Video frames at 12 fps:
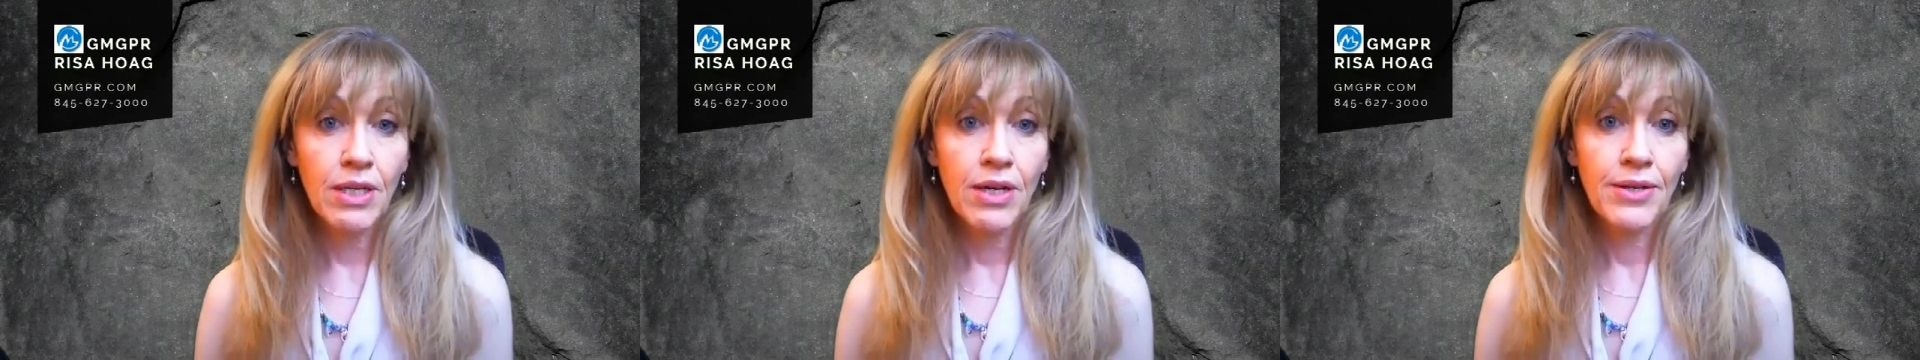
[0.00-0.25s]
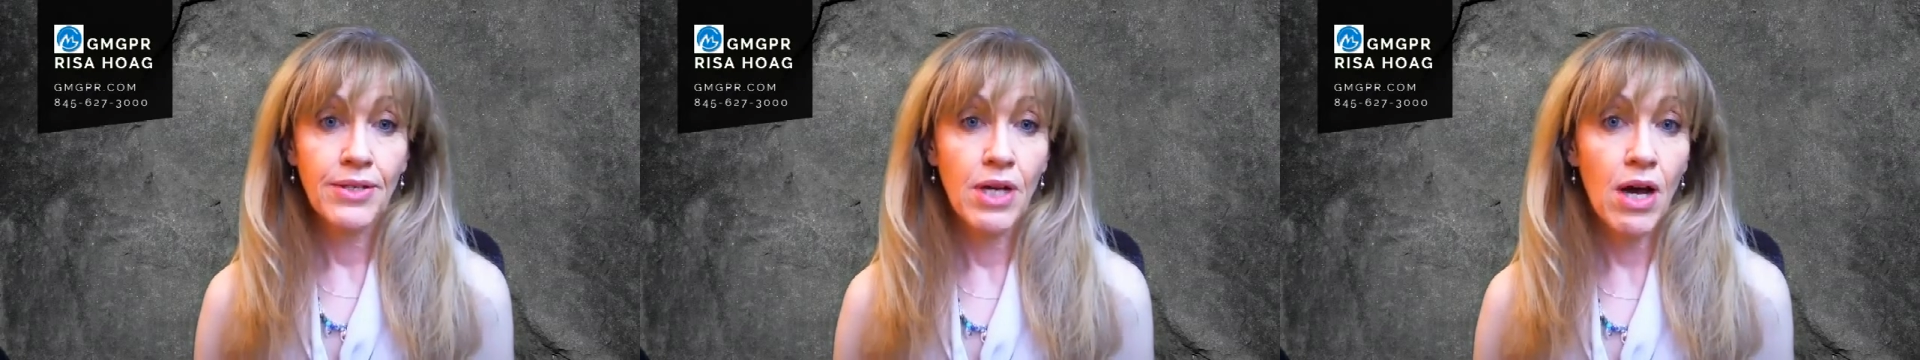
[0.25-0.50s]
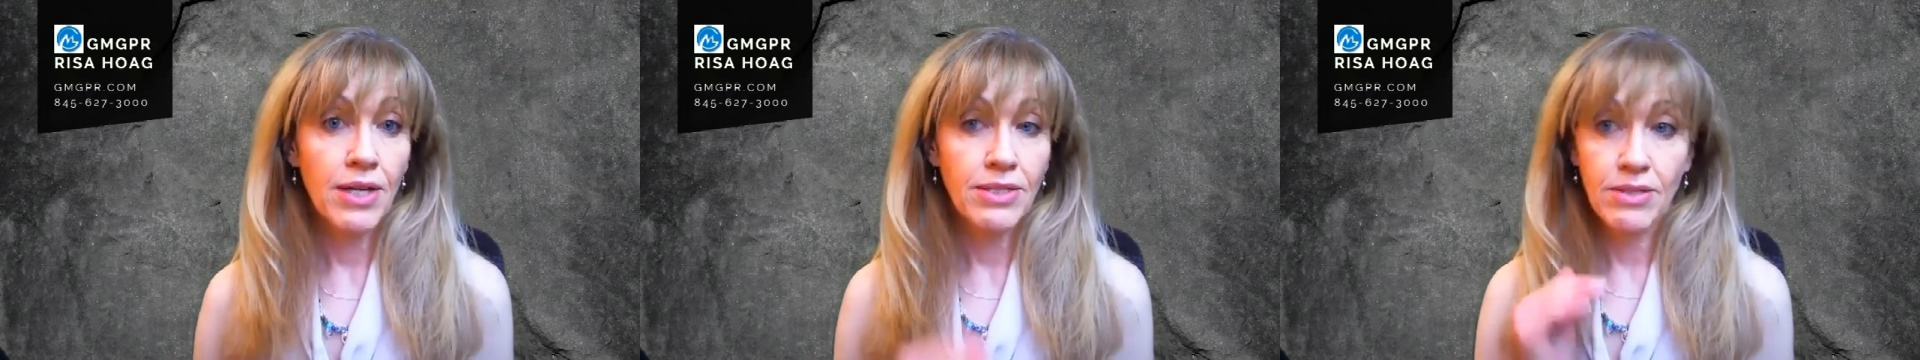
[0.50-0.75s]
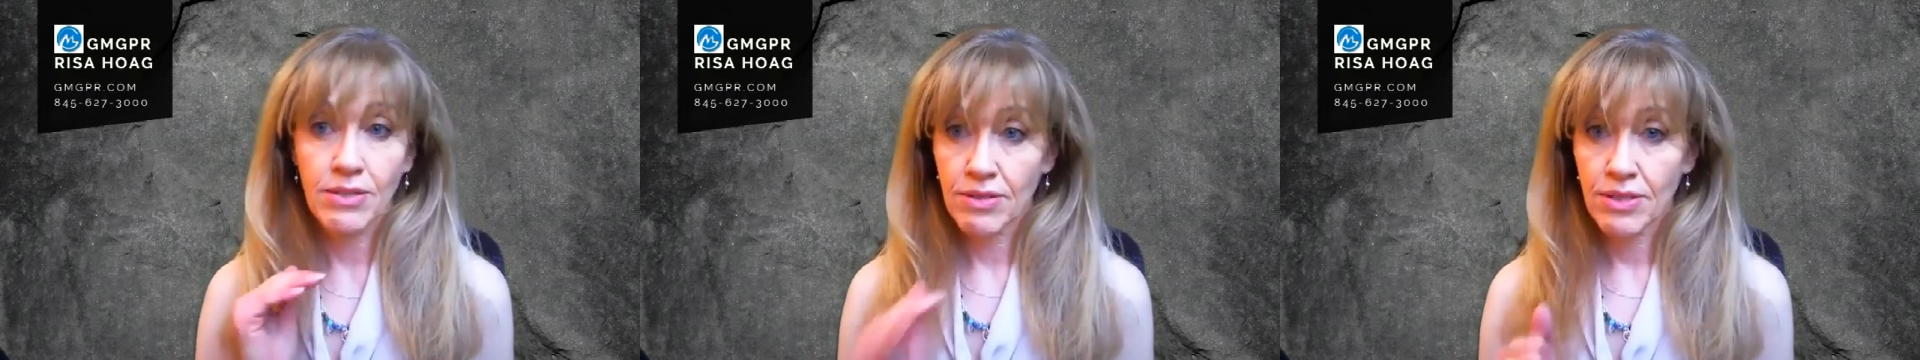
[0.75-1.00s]
not
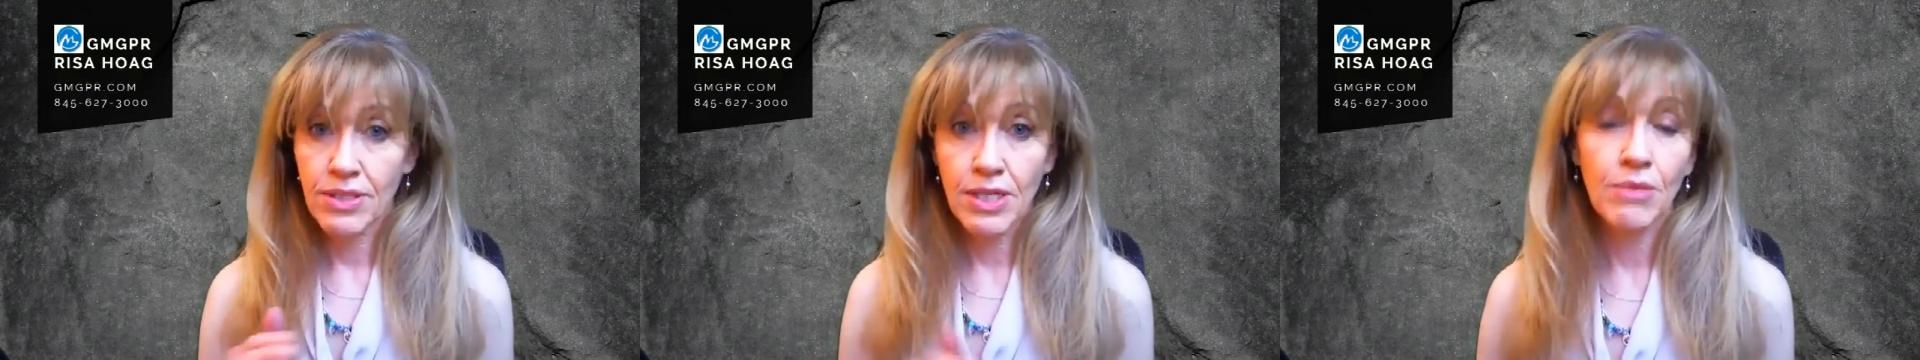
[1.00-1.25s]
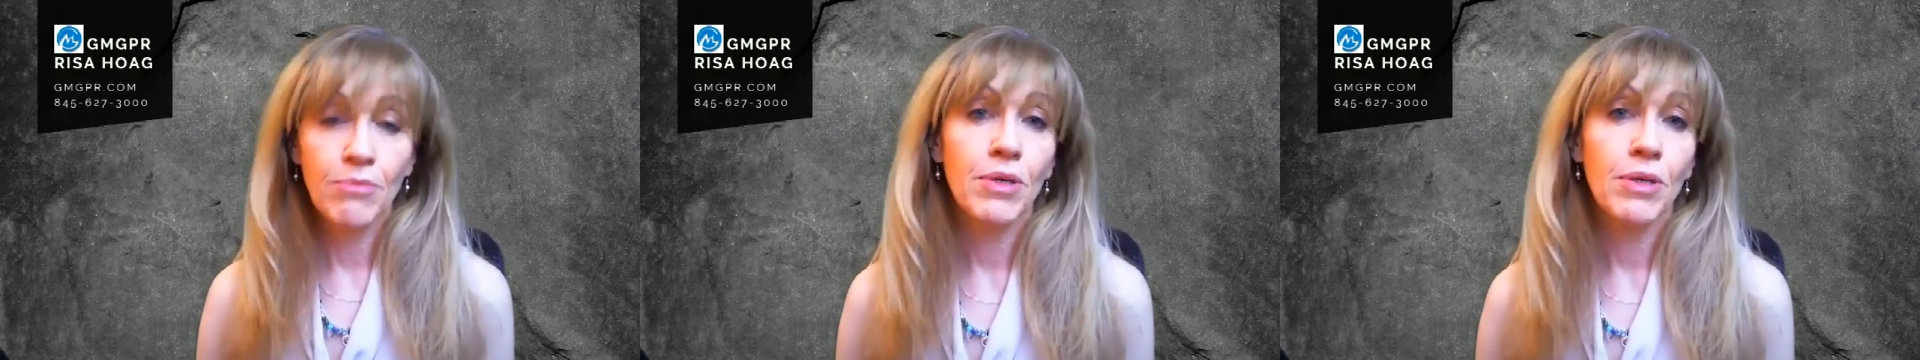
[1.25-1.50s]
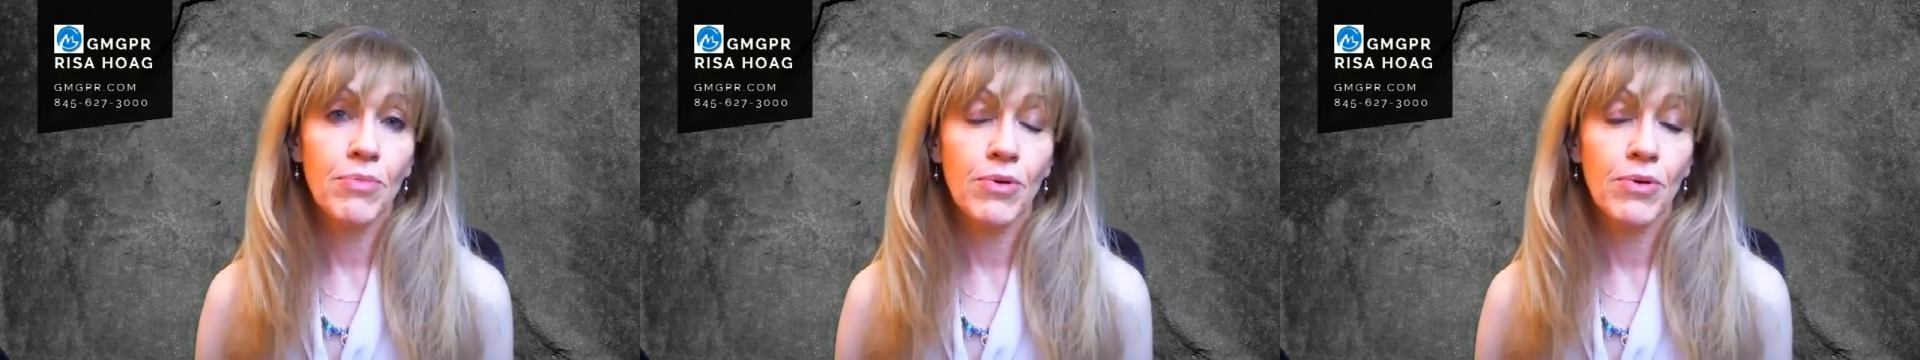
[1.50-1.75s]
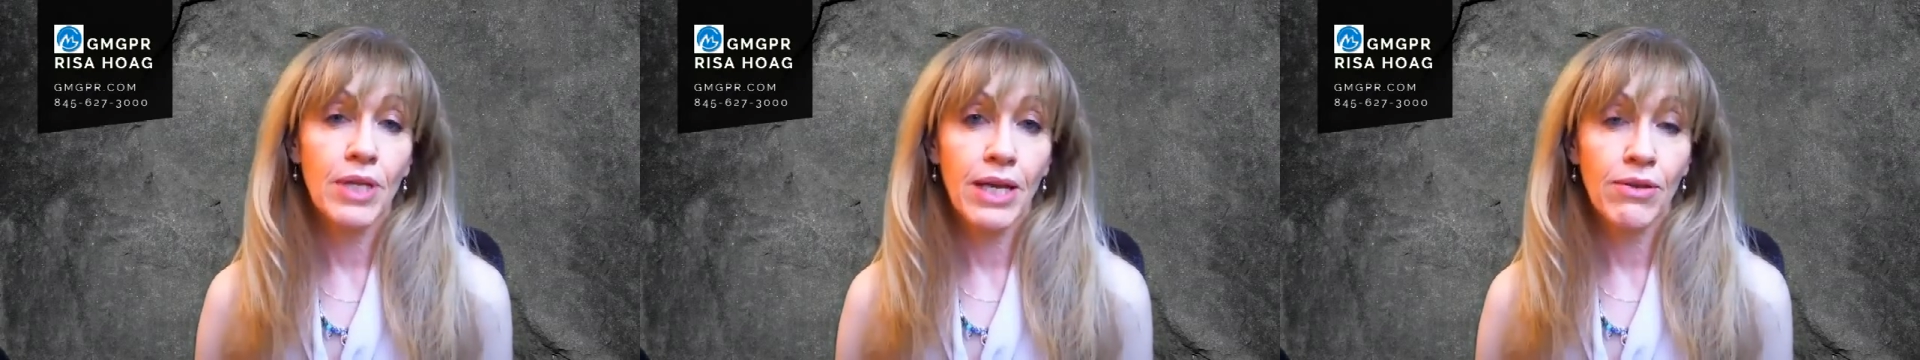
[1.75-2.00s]
seeing
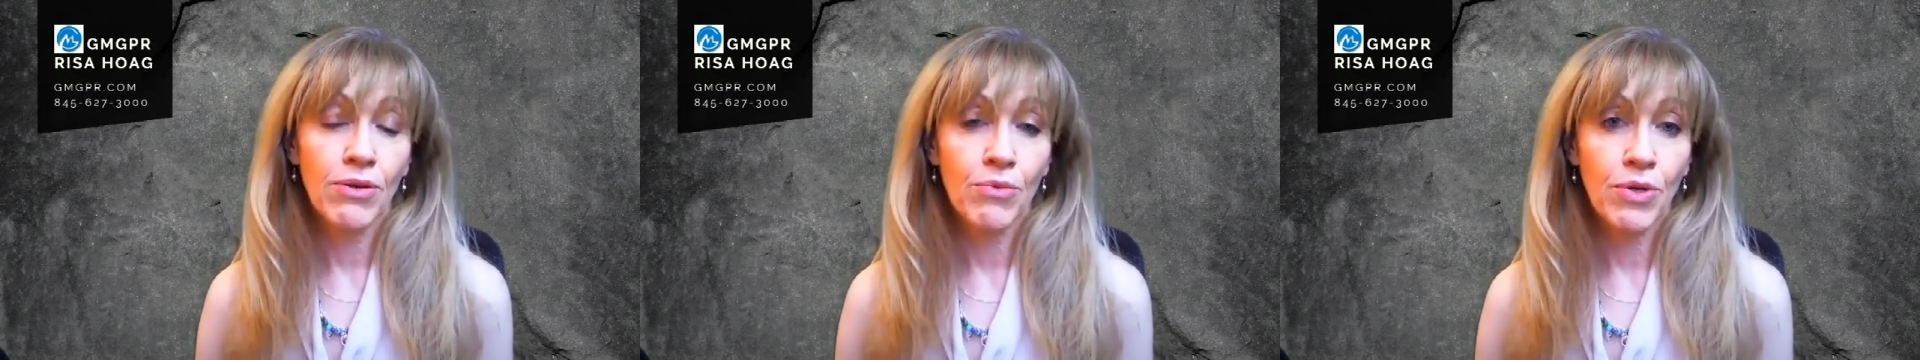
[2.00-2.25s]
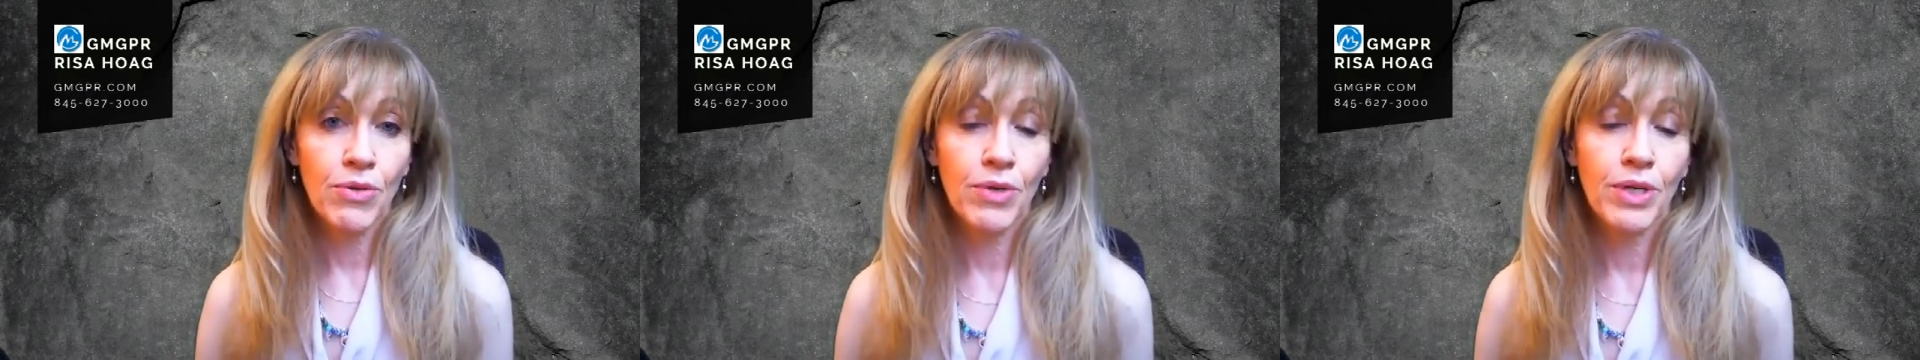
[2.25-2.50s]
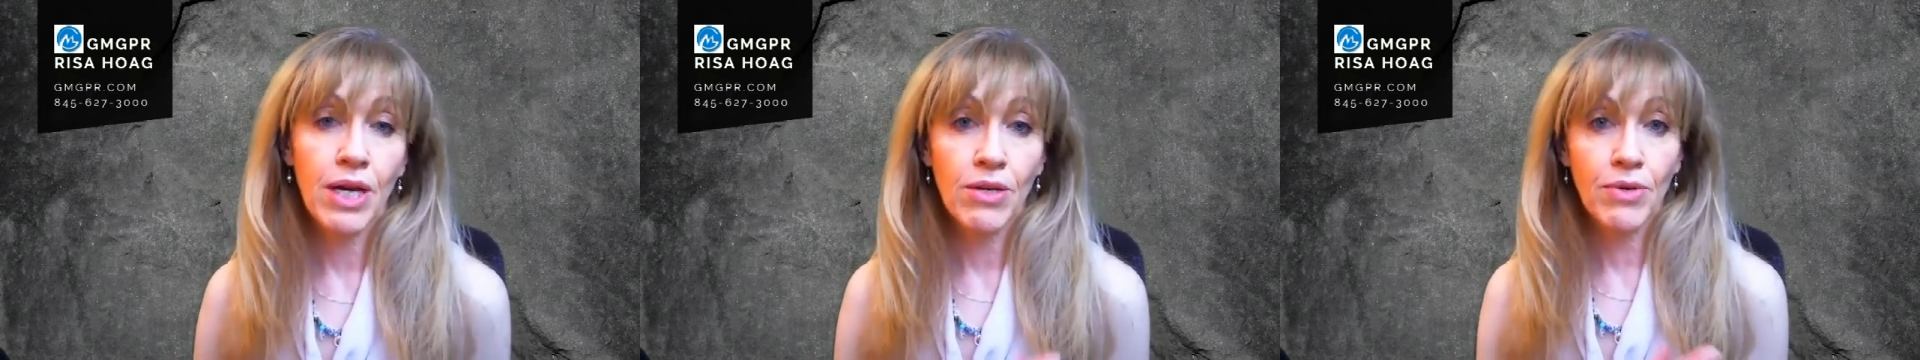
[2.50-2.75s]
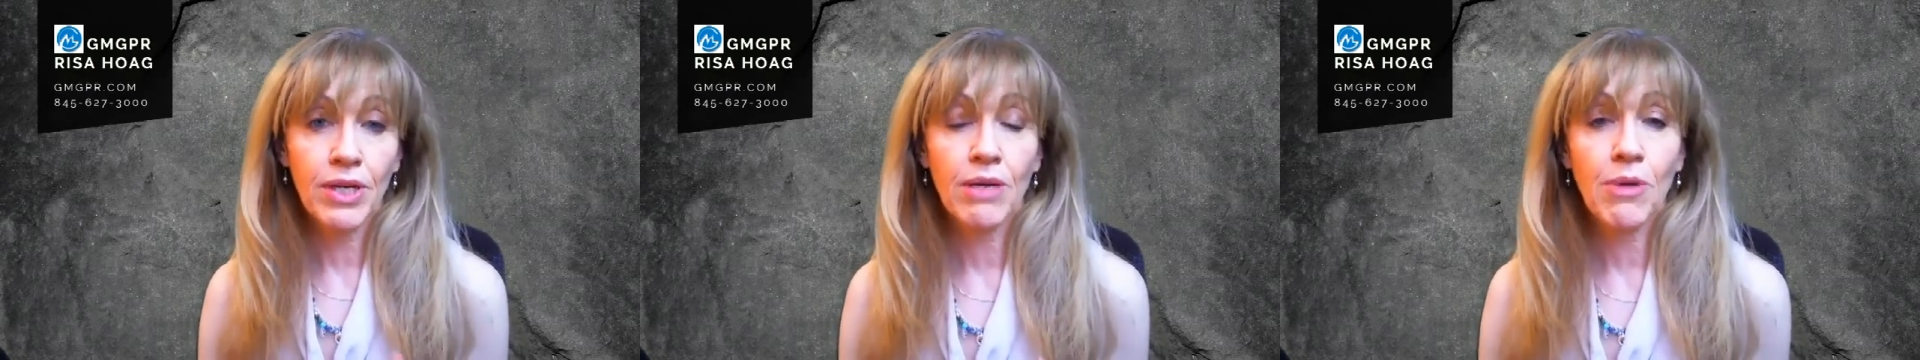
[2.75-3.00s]
people, and they're wondering how do
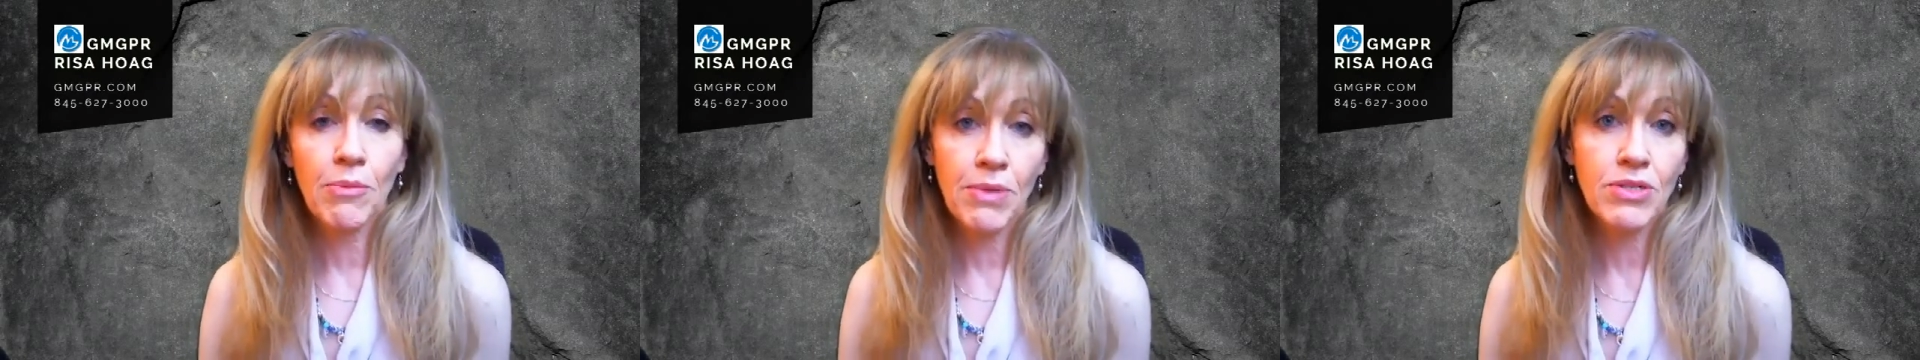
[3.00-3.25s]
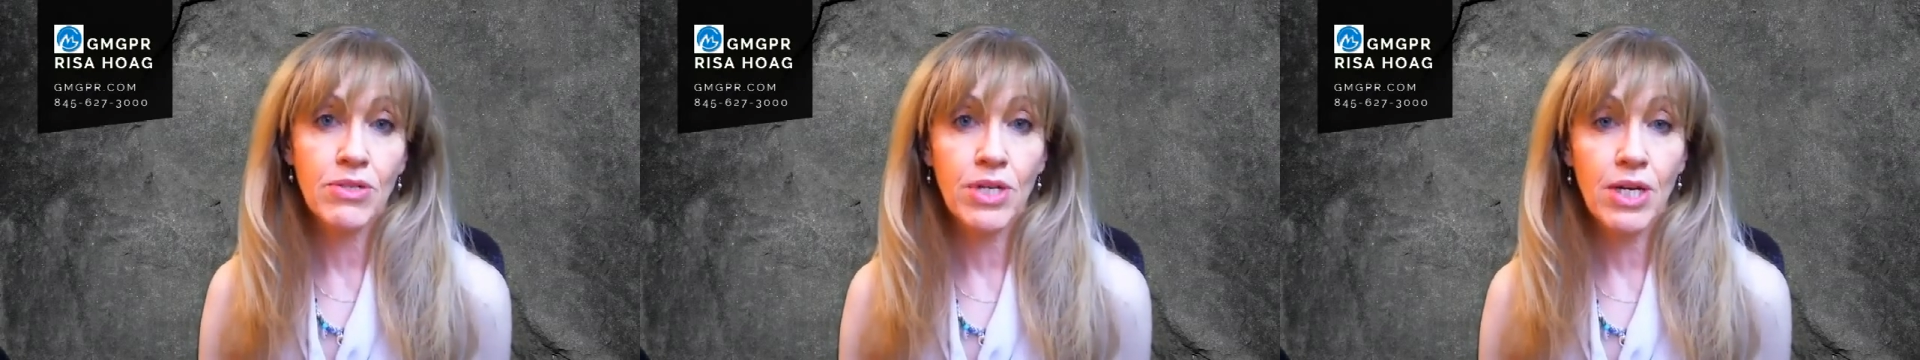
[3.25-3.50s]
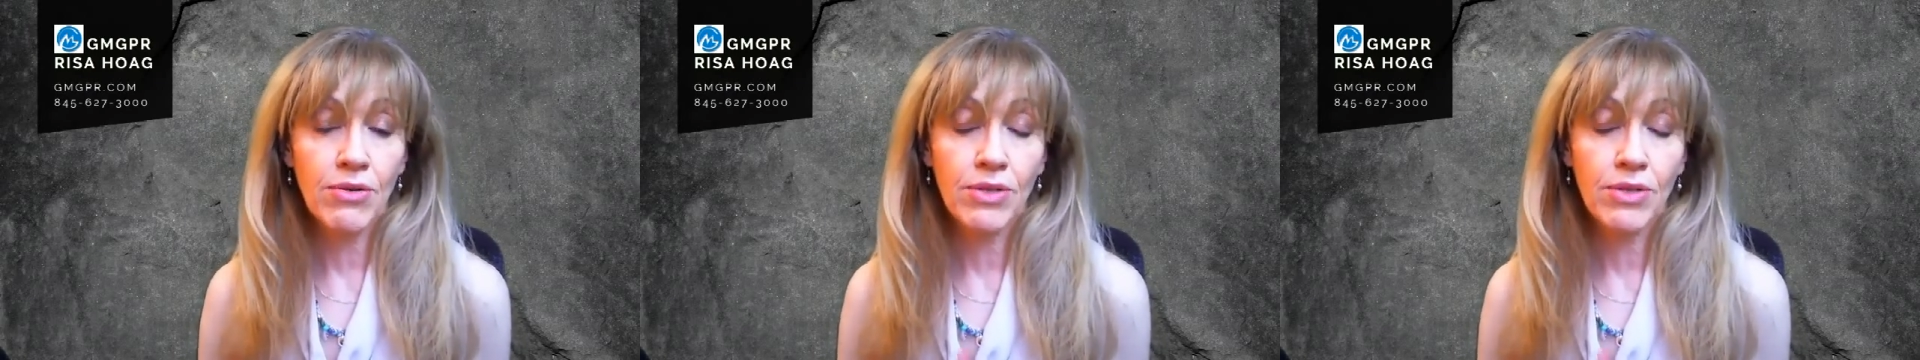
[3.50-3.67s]
I get my message out?